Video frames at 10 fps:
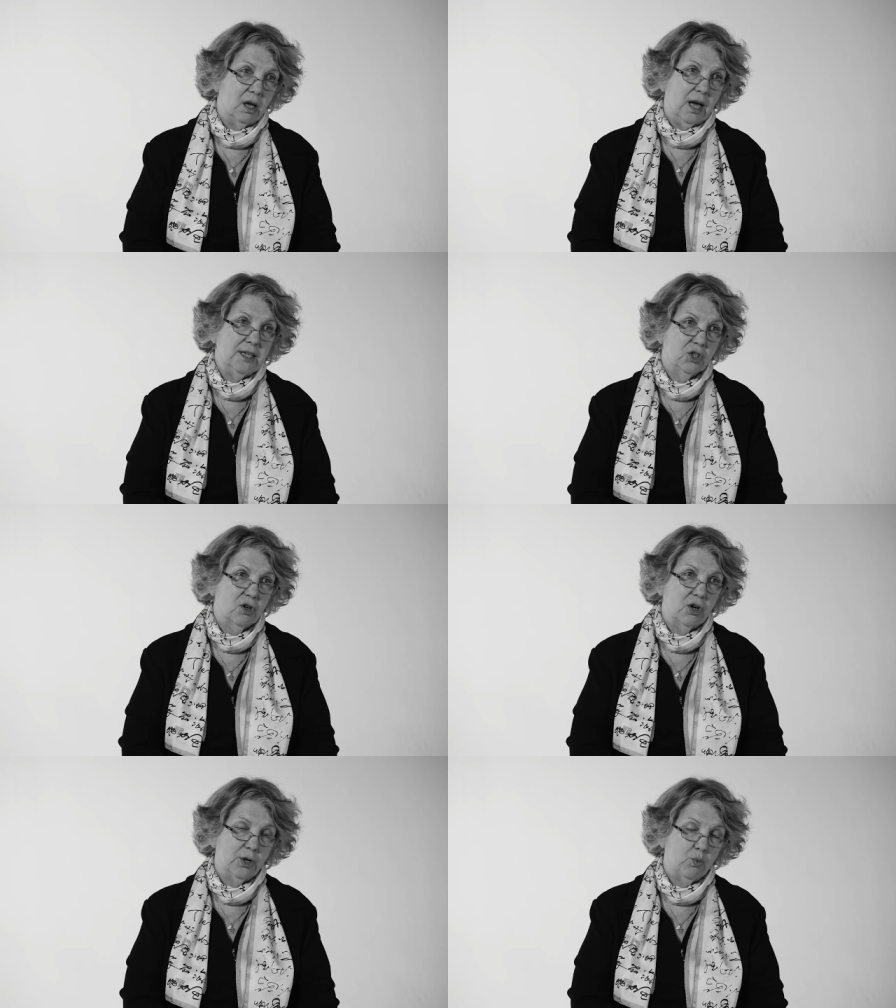I
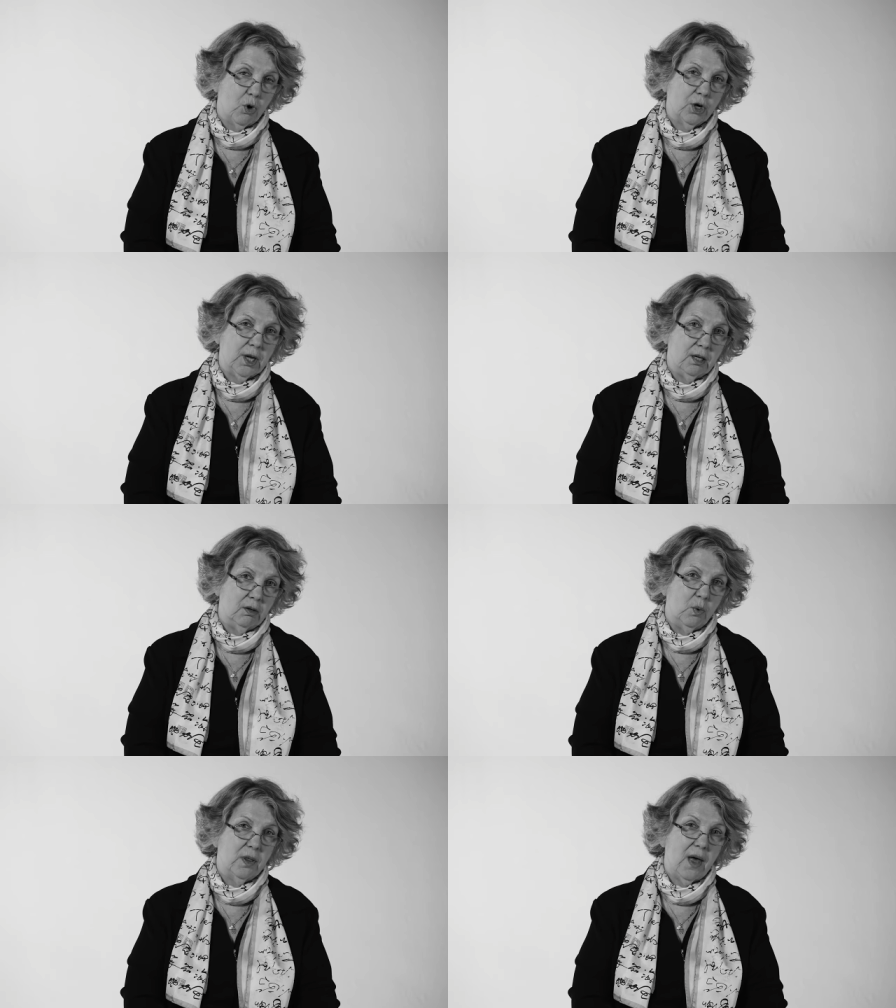started working
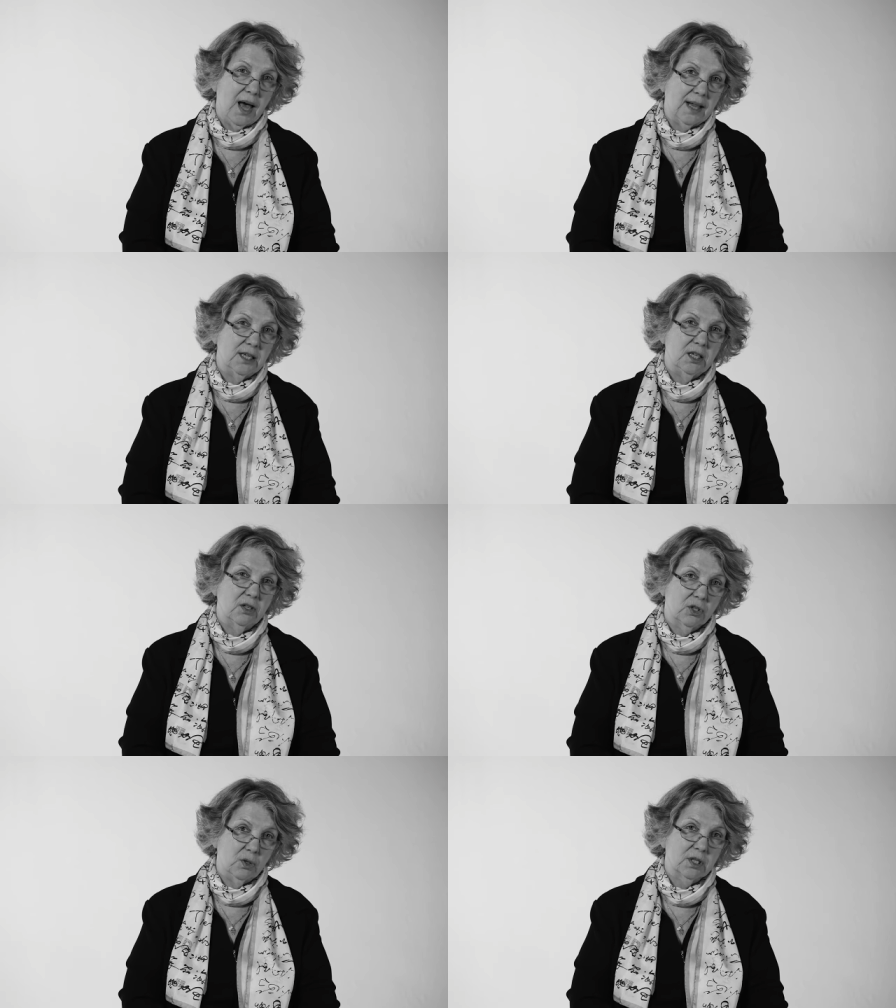with highly
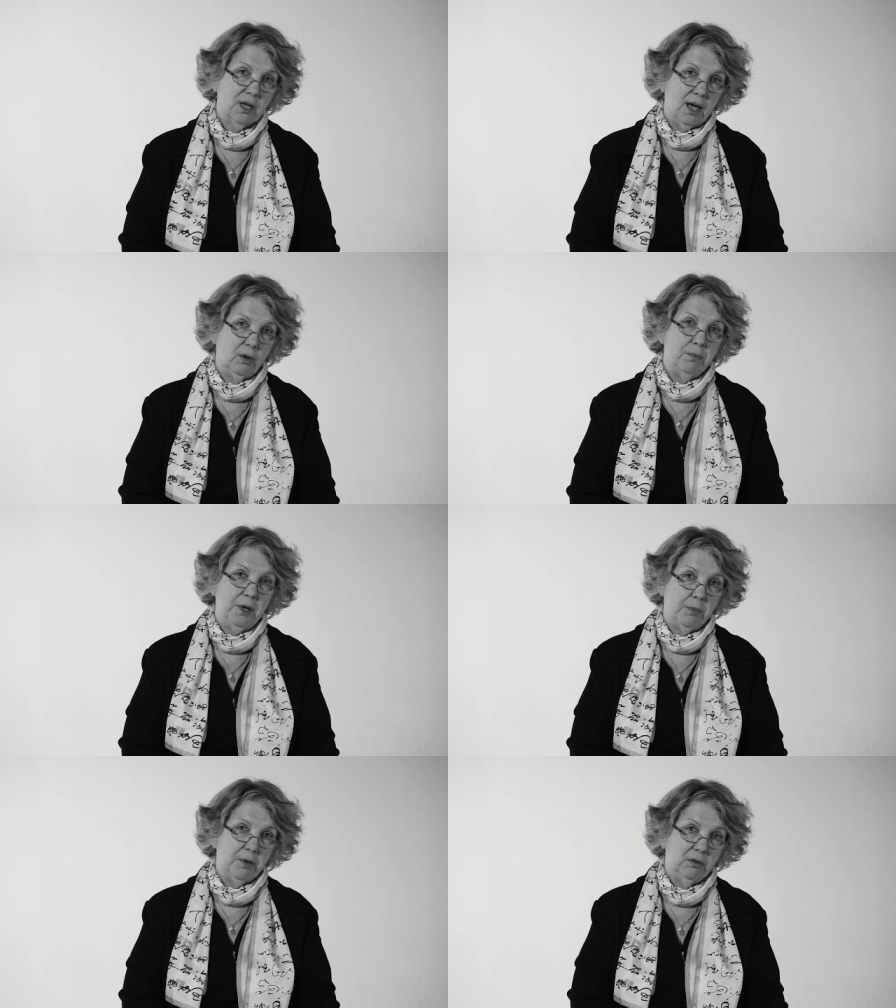suicidal
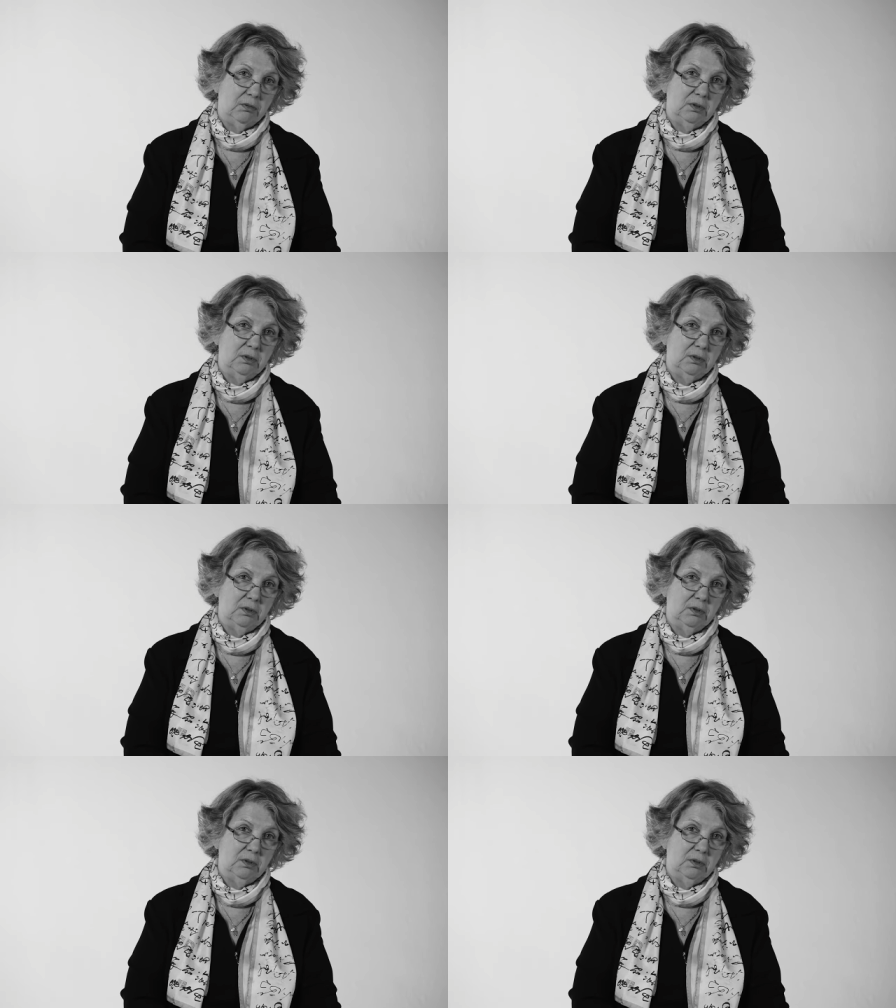people.